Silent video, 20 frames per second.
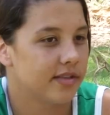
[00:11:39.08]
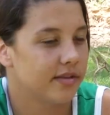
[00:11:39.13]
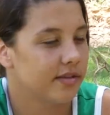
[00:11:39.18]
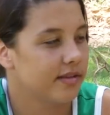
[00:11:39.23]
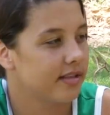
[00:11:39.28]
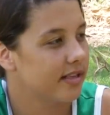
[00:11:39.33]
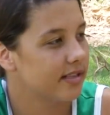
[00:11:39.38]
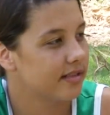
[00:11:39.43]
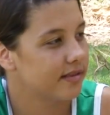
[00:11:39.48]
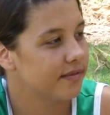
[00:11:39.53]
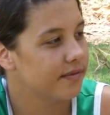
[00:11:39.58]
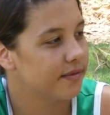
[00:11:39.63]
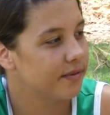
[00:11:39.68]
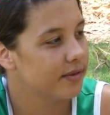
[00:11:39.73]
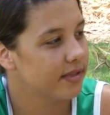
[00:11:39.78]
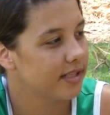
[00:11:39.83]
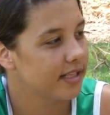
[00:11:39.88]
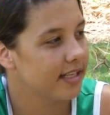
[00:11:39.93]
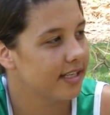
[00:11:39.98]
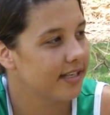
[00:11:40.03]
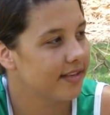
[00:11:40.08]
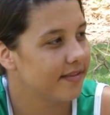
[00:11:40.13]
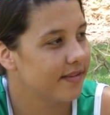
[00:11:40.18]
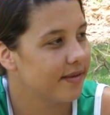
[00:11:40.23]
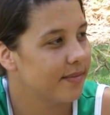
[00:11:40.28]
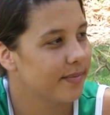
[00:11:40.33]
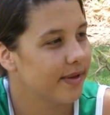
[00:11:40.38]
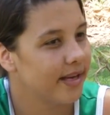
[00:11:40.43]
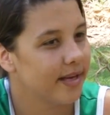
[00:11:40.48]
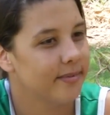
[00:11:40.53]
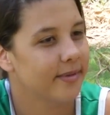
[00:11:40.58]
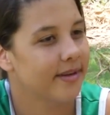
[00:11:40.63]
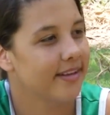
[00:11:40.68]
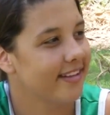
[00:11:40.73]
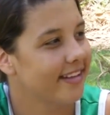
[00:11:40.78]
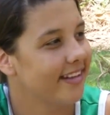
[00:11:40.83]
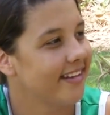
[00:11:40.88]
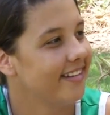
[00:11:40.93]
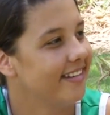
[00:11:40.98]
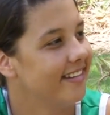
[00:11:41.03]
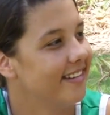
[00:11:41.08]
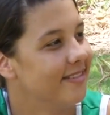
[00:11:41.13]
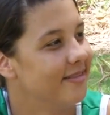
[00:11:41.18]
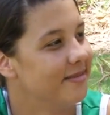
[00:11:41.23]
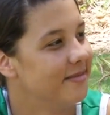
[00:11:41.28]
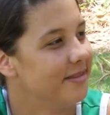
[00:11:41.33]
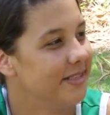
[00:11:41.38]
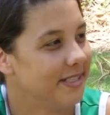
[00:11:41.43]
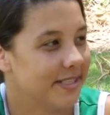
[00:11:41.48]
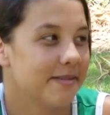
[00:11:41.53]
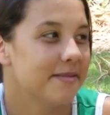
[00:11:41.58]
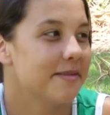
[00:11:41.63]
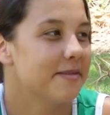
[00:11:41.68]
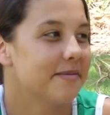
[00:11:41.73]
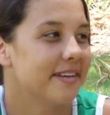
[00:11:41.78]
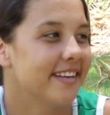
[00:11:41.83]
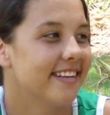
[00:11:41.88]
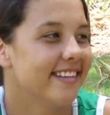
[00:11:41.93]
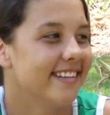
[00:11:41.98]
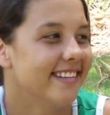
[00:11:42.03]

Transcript: 2014 if I'm back by then, which I will be.